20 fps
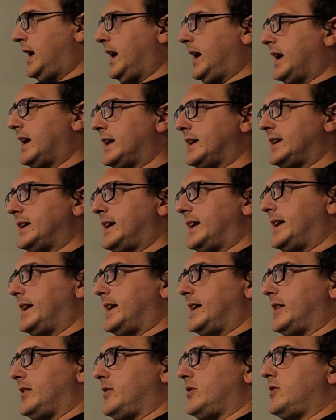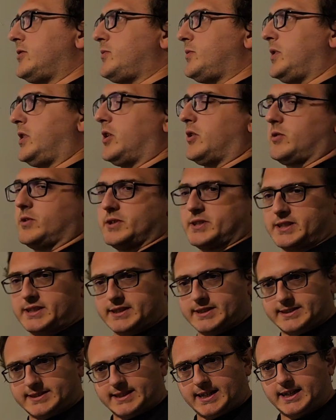And then we go into
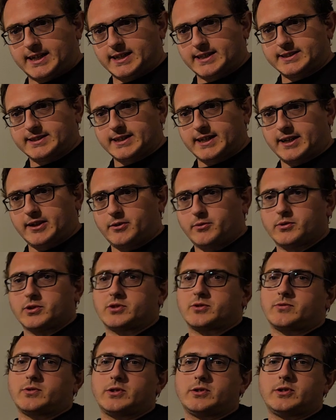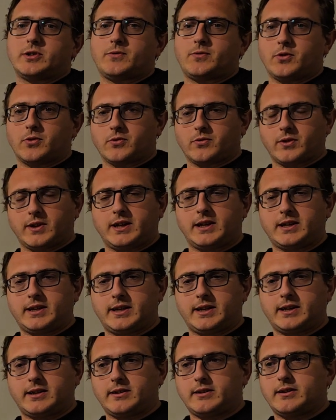the second day, which really, if you read
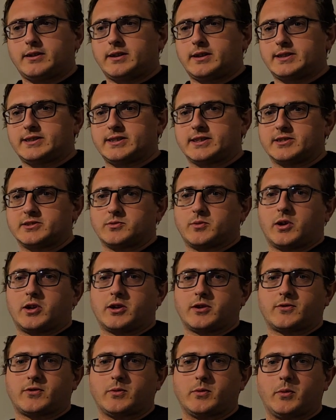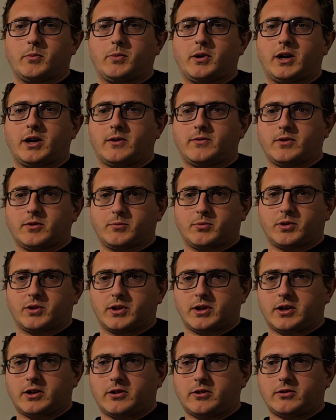it, says water from above and
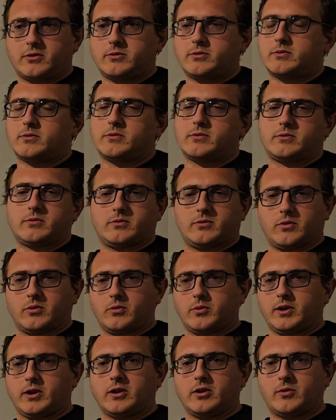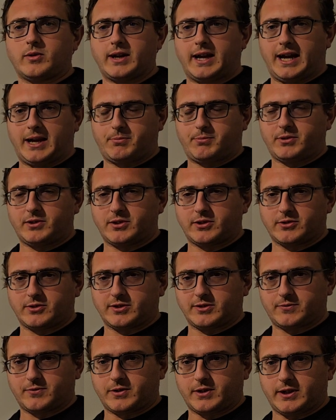below. Well, we know what happened
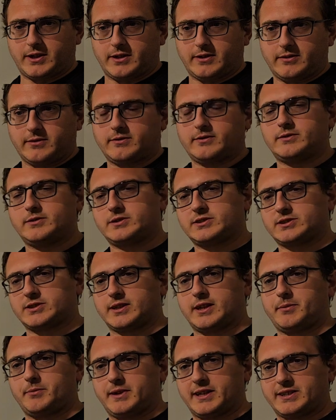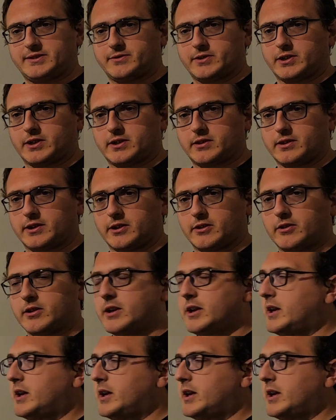during the flood. So that makes very clear.